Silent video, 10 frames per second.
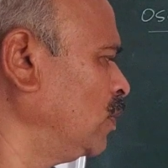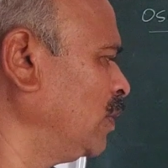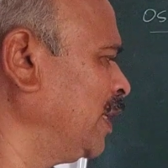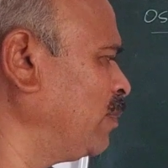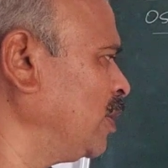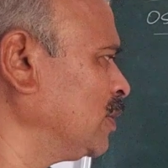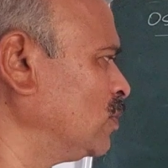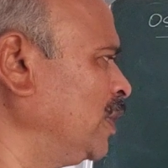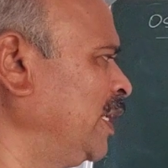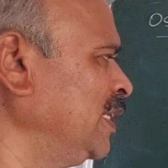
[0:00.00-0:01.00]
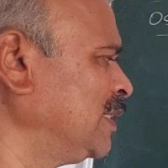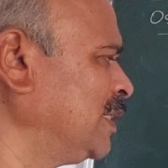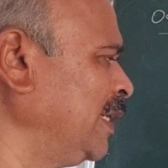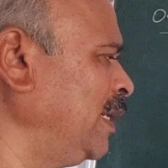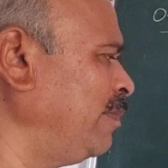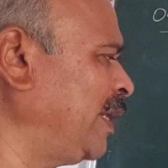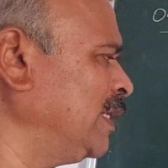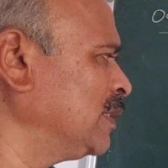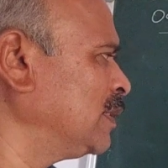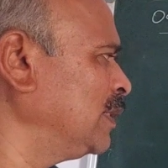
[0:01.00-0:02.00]
you get plus 2, n is 3,
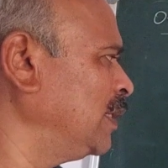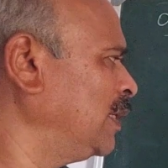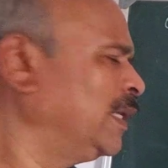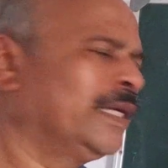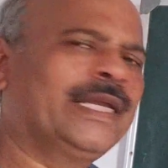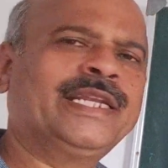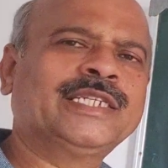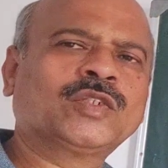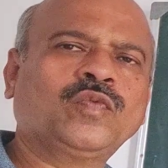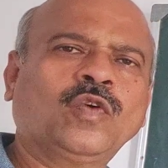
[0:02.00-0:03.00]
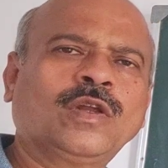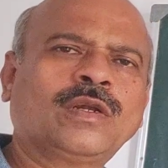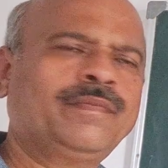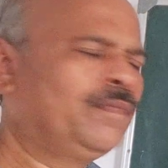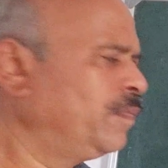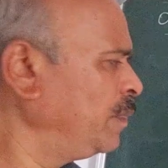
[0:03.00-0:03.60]
minus 3, n is 4,